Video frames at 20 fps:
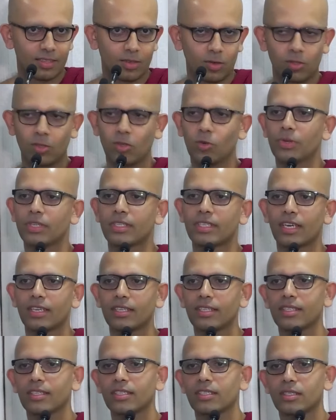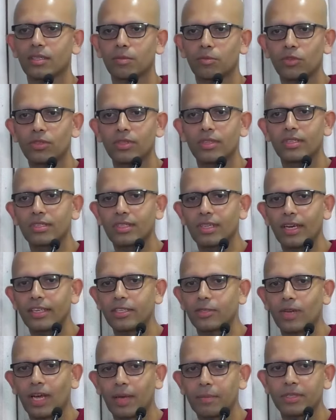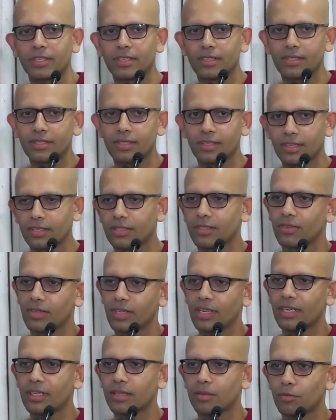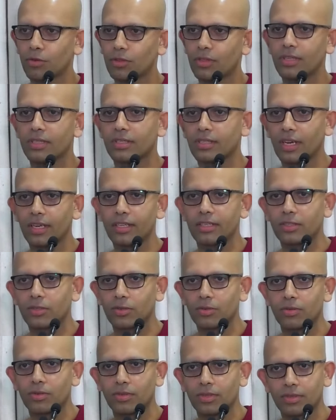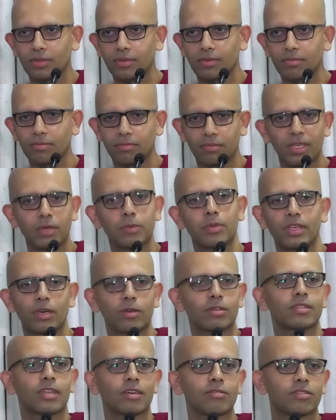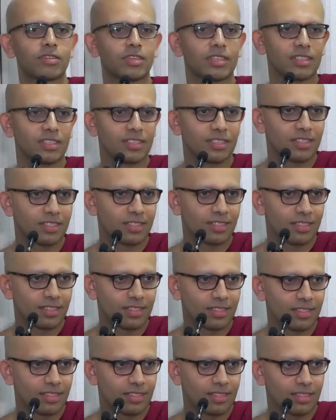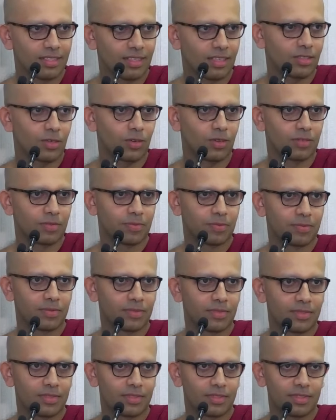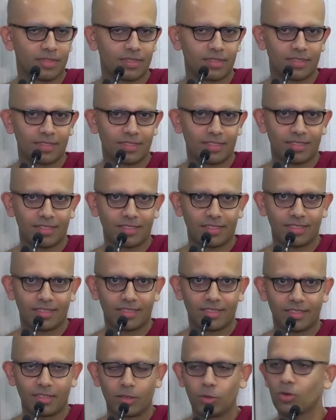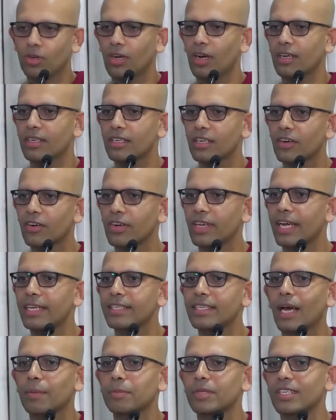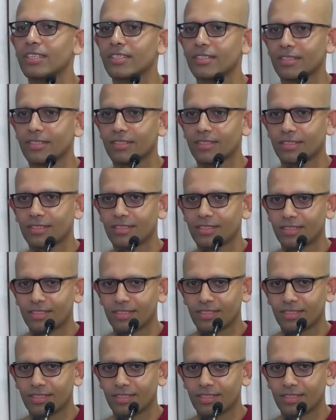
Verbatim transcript: Although we title this The Buddha's Guide to Happiness, it's really the Buddha's Guide to Be Without Suffering. That's all. You can't create happiness.